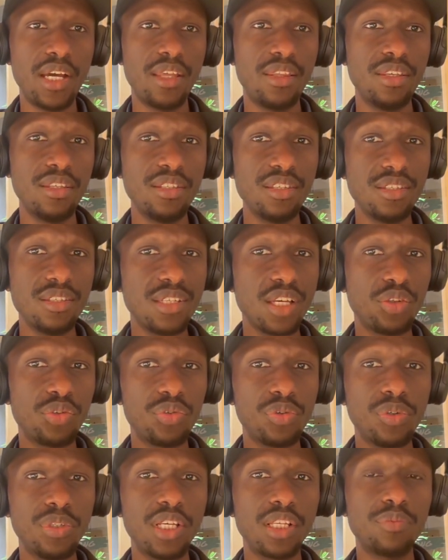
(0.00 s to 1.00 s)
This is a
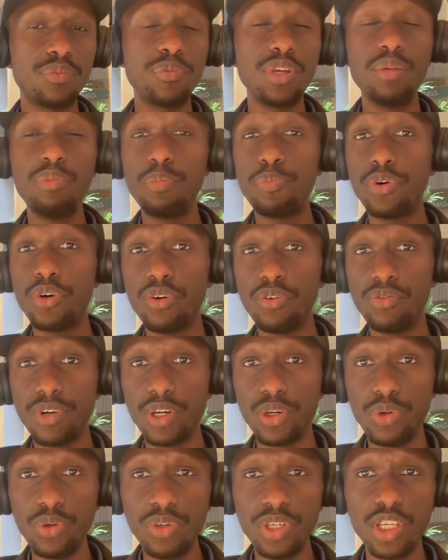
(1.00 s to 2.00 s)
tool that many people
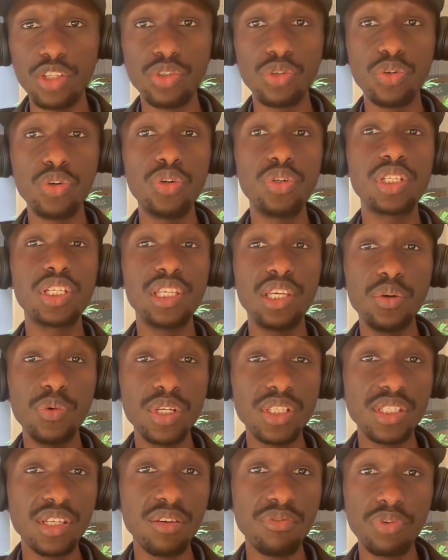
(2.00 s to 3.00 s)
overlook. It's called
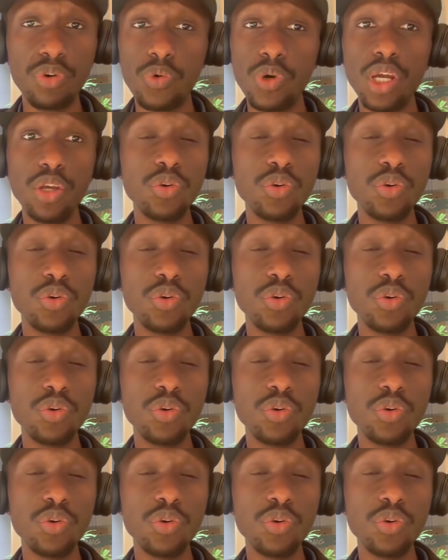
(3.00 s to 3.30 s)
Keywords Everywhere.